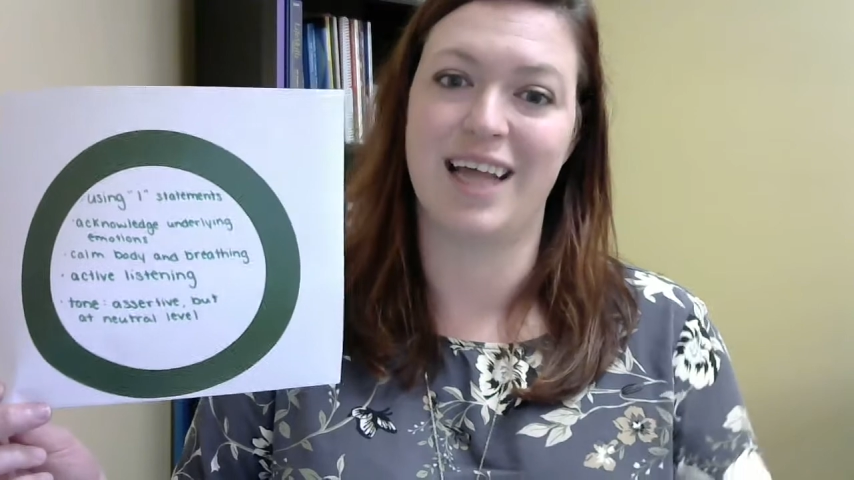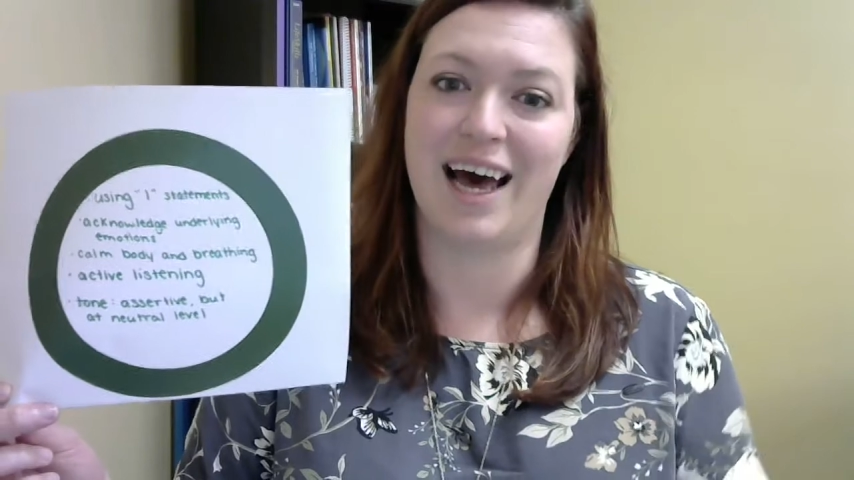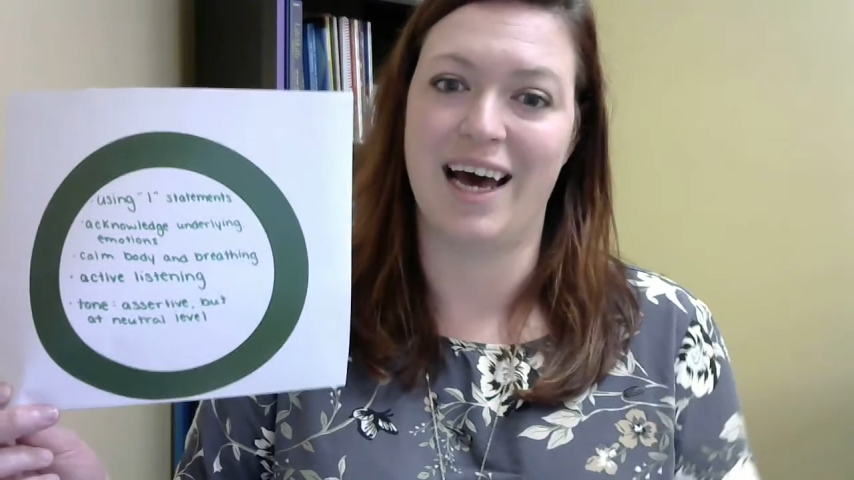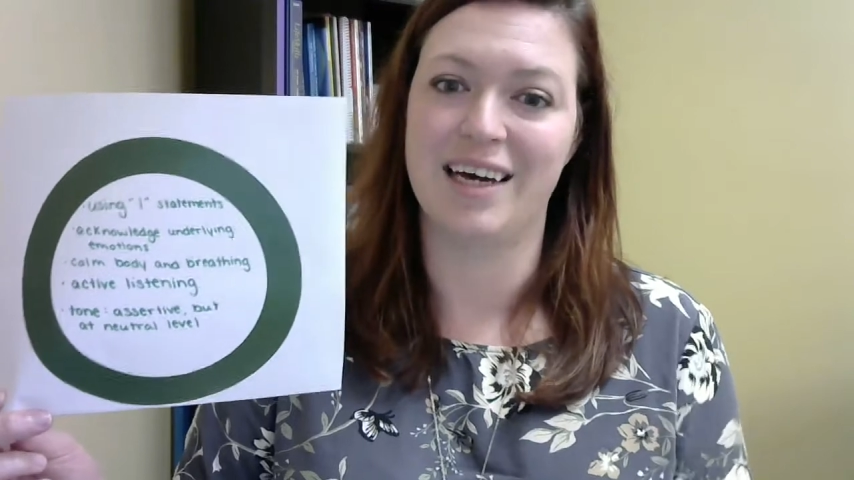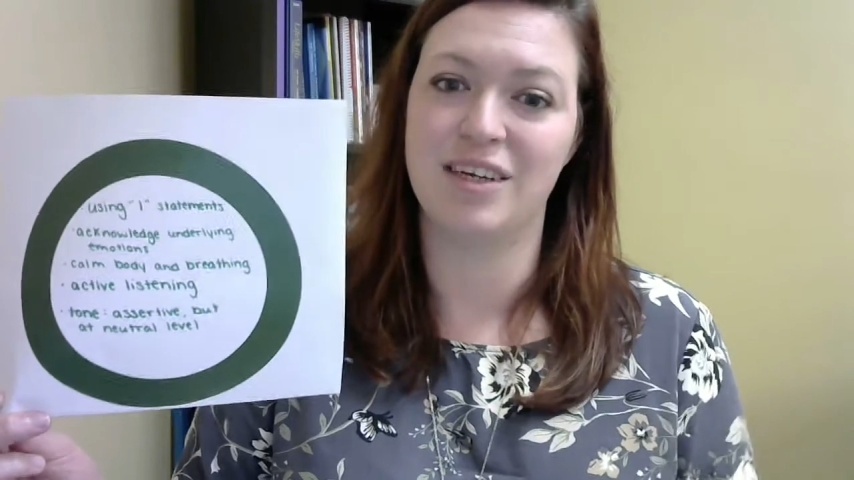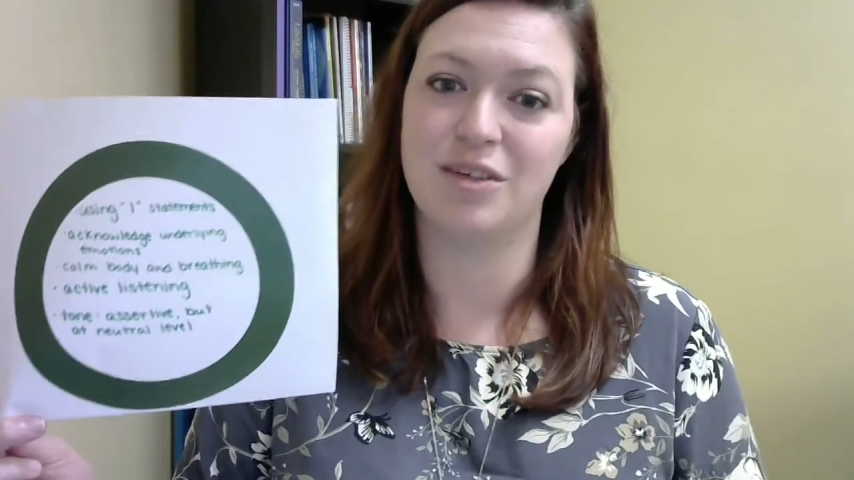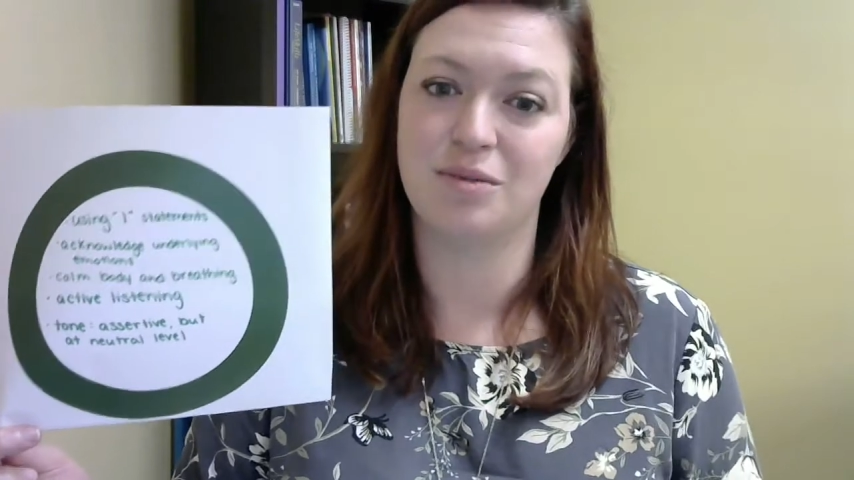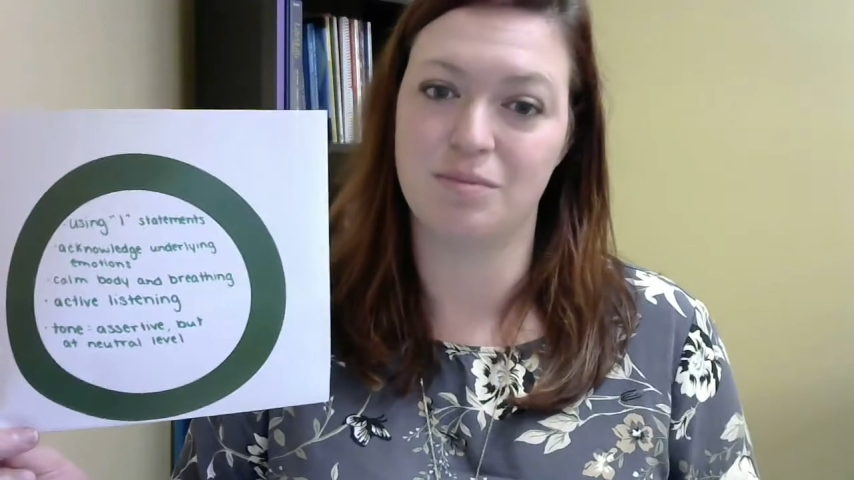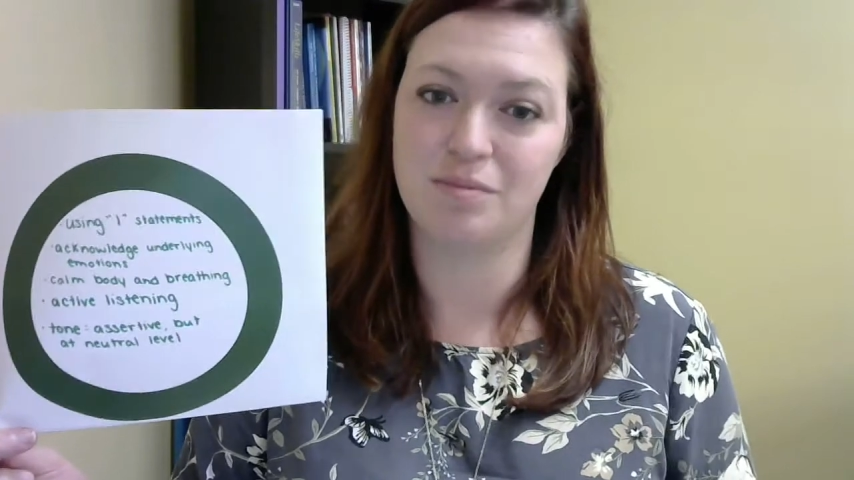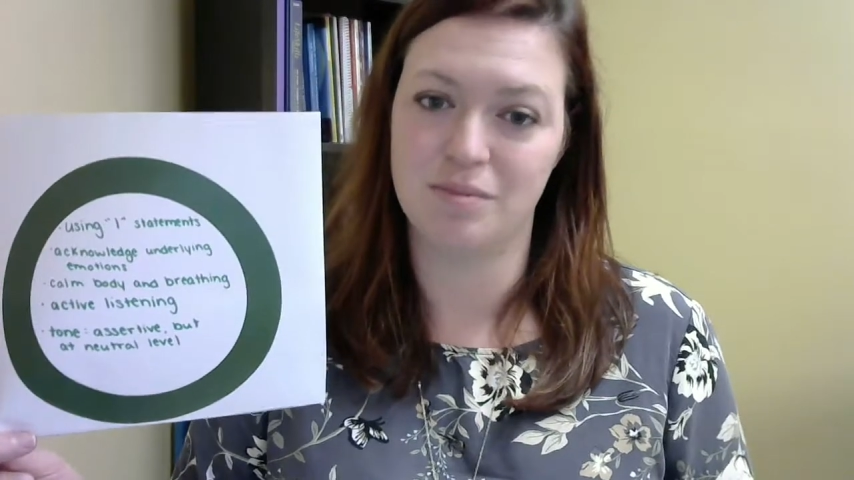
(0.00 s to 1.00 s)
that
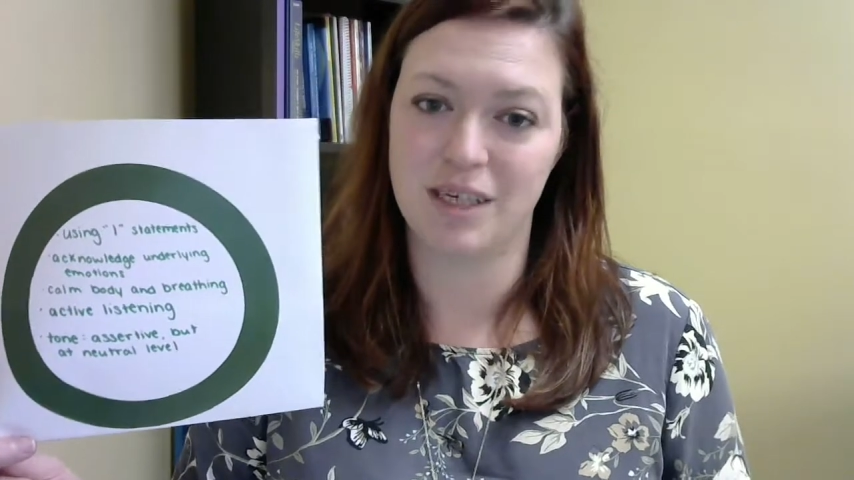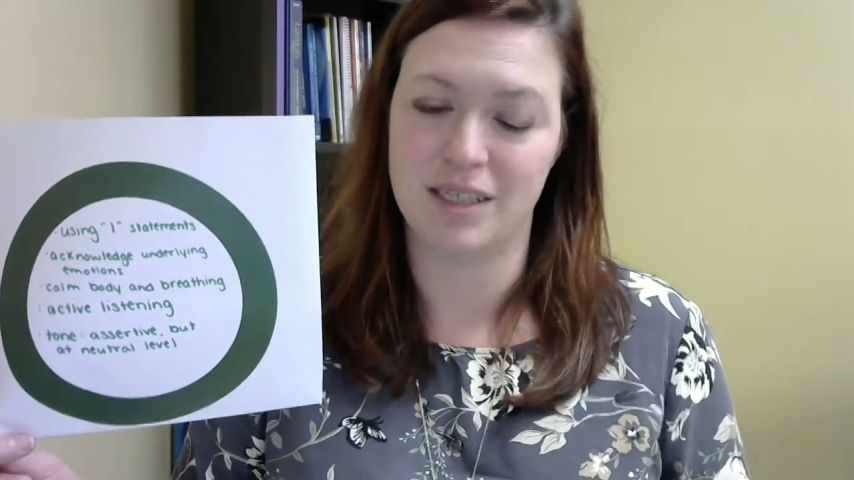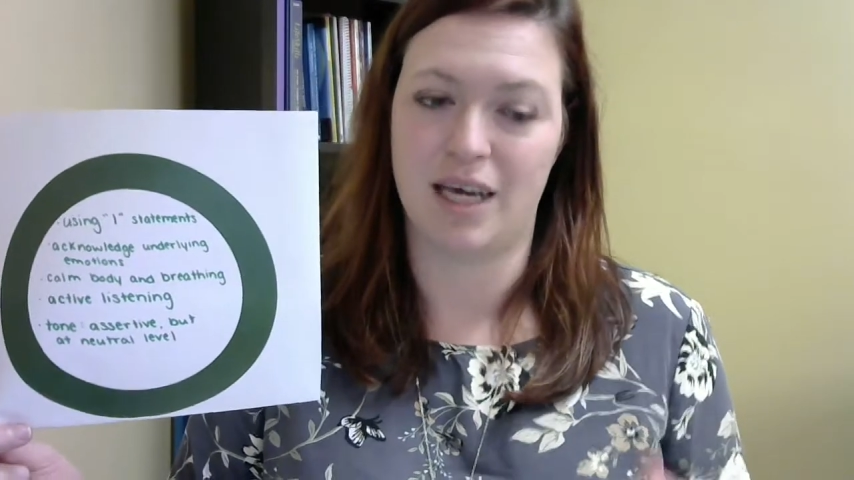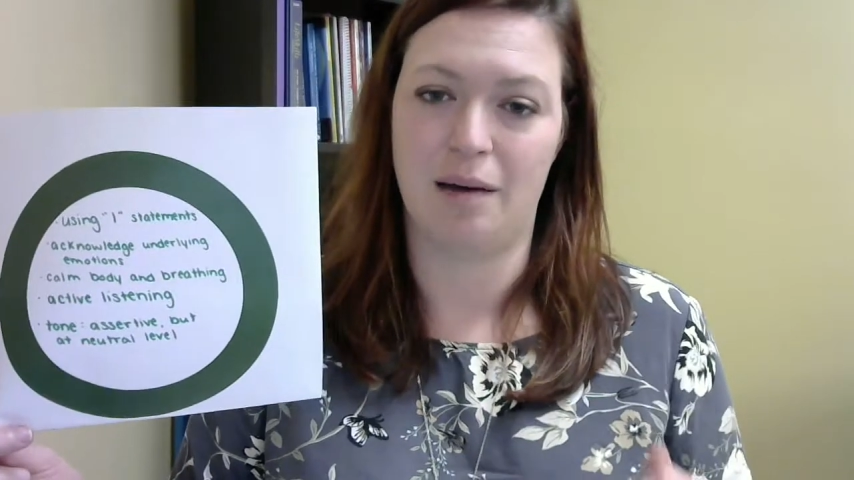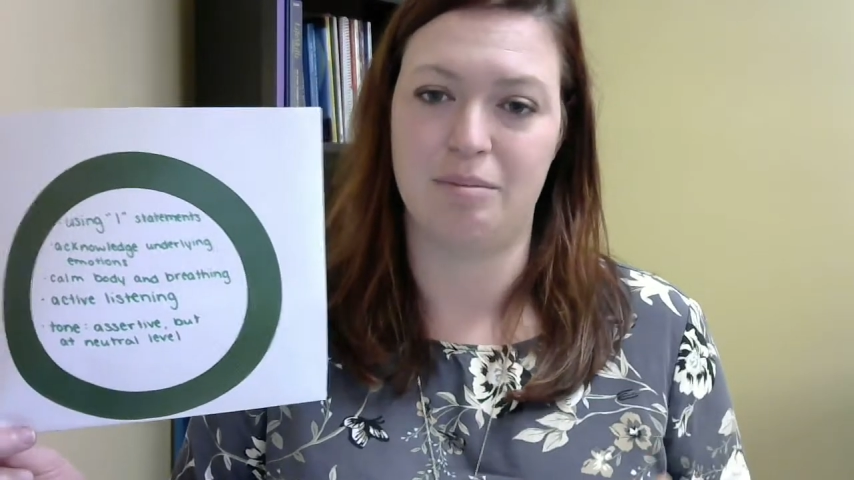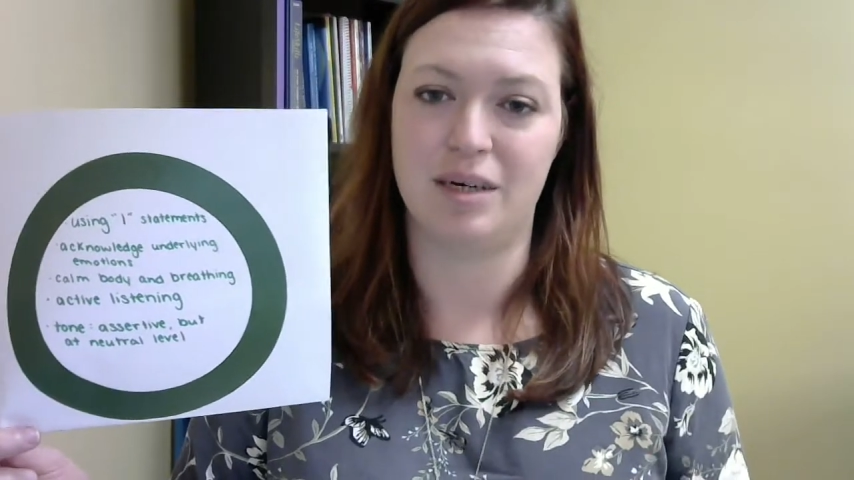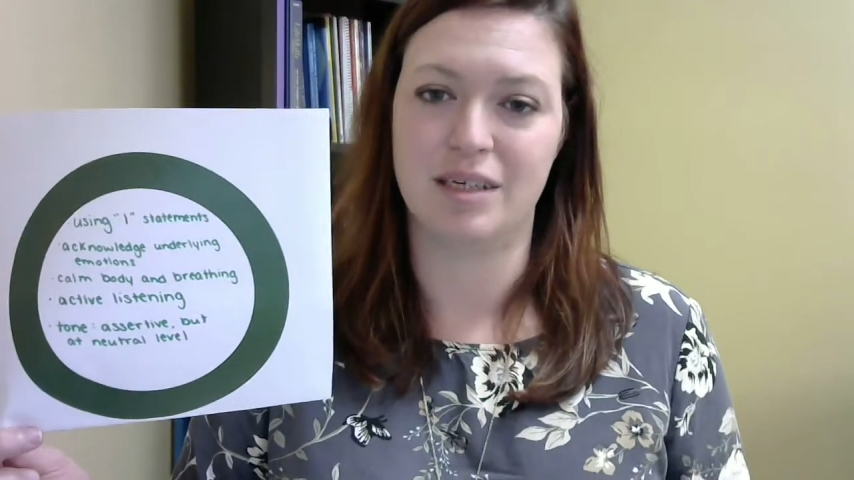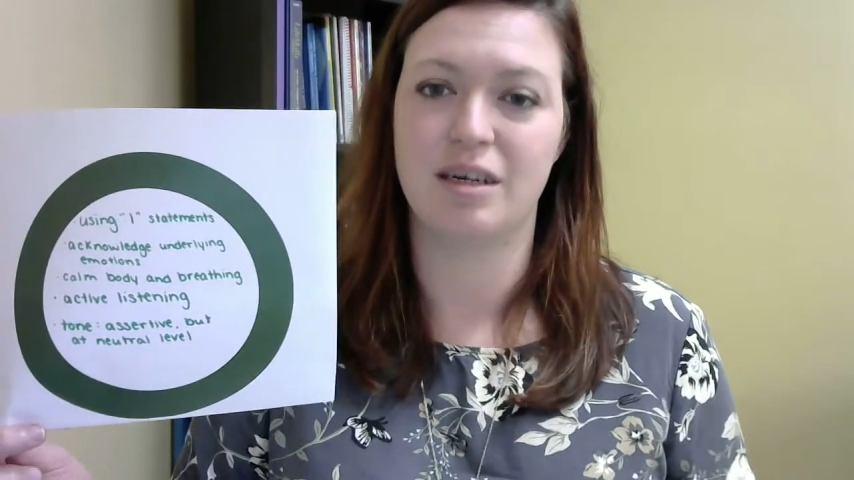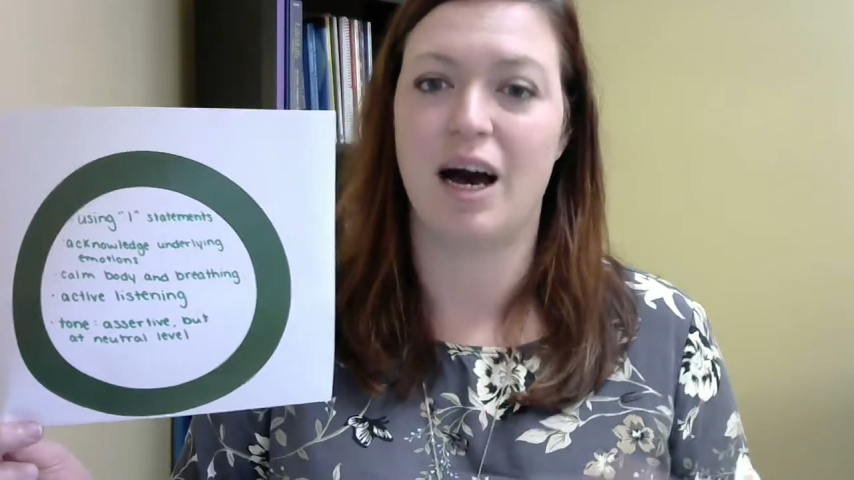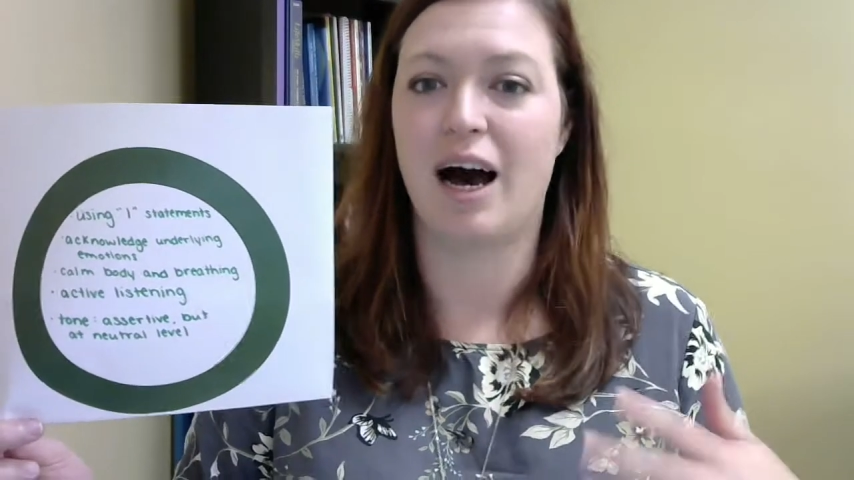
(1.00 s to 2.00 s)
this happened.